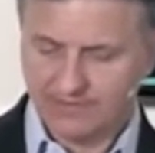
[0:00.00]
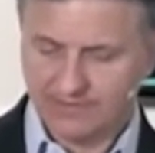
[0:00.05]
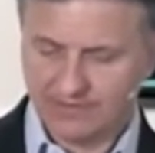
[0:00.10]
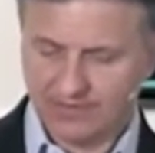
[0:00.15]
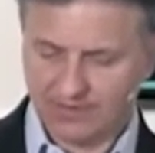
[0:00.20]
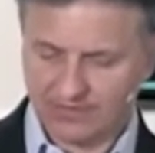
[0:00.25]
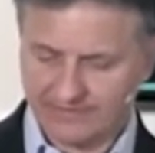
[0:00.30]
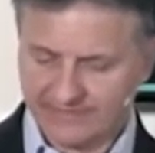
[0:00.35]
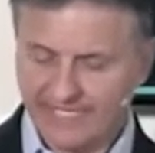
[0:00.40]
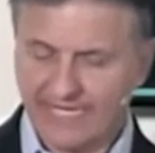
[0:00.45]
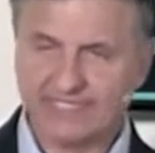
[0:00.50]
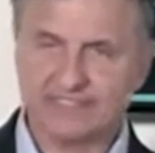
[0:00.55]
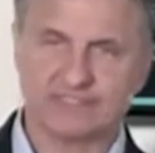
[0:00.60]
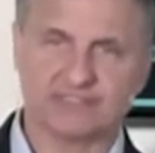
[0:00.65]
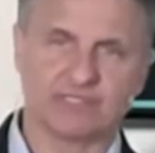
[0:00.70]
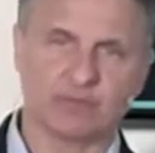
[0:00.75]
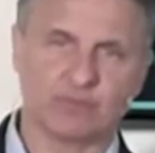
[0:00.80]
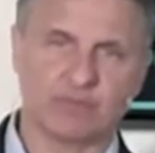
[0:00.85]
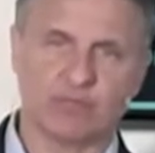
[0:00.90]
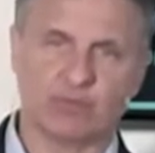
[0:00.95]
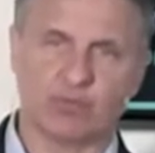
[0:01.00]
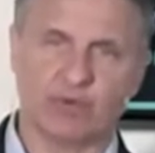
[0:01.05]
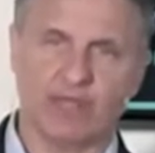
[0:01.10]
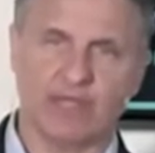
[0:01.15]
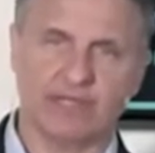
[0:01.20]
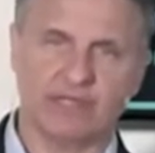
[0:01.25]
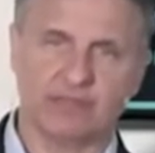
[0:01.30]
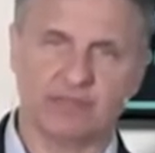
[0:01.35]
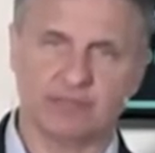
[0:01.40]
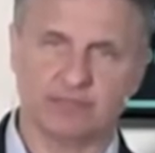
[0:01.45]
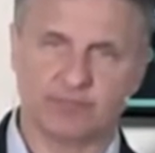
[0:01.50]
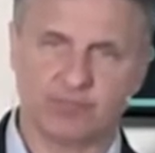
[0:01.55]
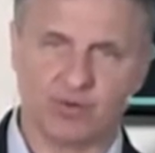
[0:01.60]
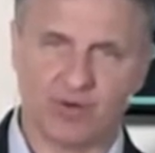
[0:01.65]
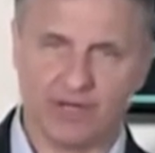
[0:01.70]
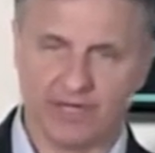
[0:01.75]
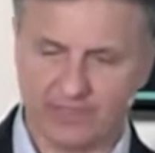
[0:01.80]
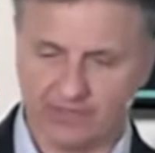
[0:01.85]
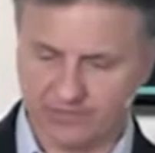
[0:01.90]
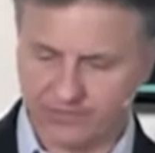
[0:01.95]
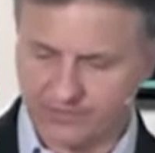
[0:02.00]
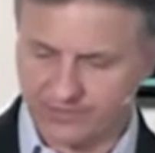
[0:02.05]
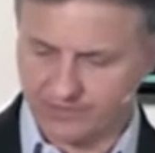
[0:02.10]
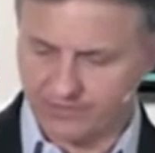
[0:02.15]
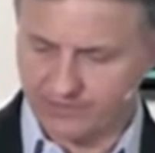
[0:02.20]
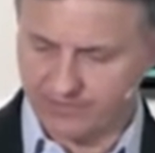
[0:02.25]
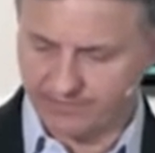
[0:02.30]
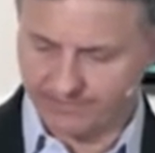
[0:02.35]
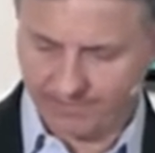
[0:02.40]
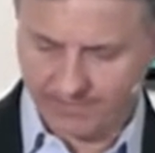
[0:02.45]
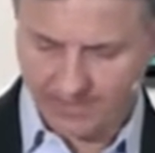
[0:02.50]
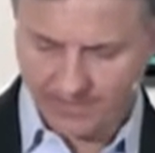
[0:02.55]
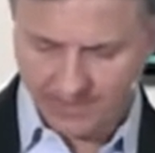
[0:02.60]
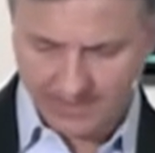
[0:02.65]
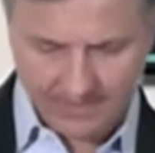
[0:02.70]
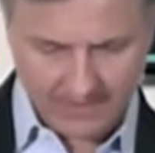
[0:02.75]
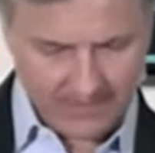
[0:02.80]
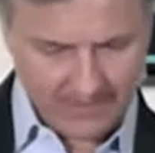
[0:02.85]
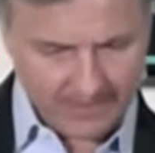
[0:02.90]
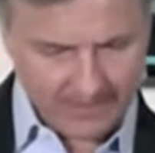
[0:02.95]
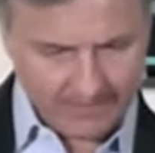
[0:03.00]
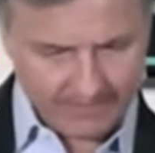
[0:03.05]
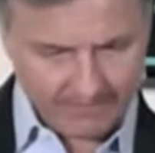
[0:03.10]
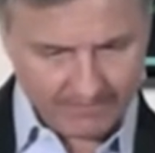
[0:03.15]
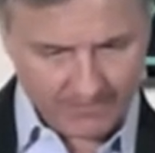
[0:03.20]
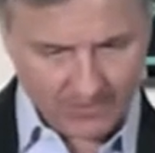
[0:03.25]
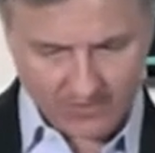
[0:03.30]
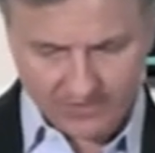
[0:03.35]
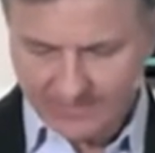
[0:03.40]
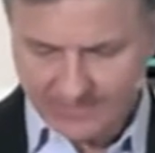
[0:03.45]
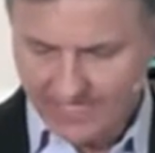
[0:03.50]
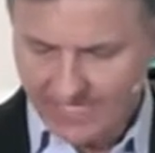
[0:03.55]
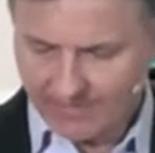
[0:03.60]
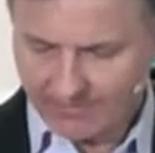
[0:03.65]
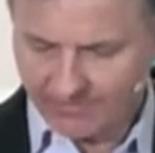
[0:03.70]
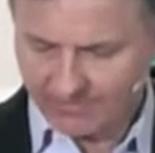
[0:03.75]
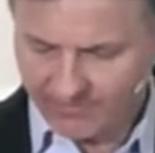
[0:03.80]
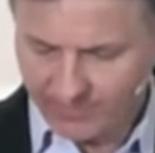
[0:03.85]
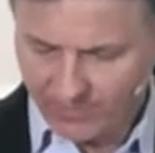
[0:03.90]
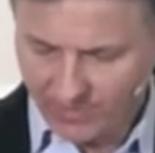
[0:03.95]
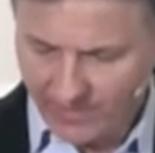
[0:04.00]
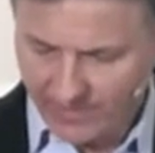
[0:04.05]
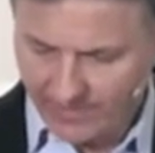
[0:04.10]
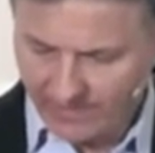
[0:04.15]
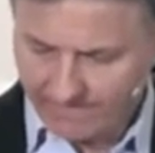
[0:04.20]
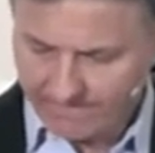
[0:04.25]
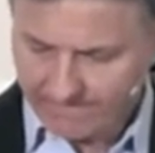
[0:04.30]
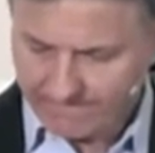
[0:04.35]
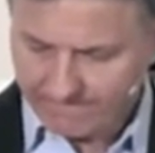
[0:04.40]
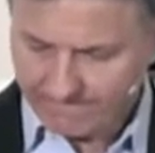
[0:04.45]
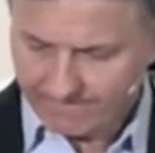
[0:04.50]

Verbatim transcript: Our text that we read prior to our time of prayer.